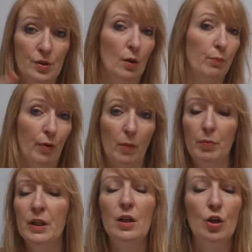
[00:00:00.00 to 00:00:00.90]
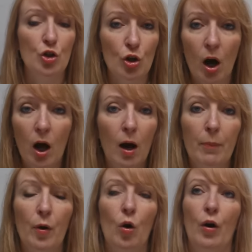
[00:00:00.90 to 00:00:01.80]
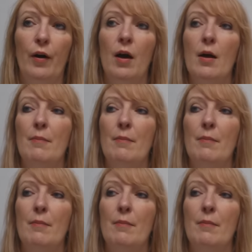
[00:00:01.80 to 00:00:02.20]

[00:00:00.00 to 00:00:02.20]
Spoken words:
So probably a job or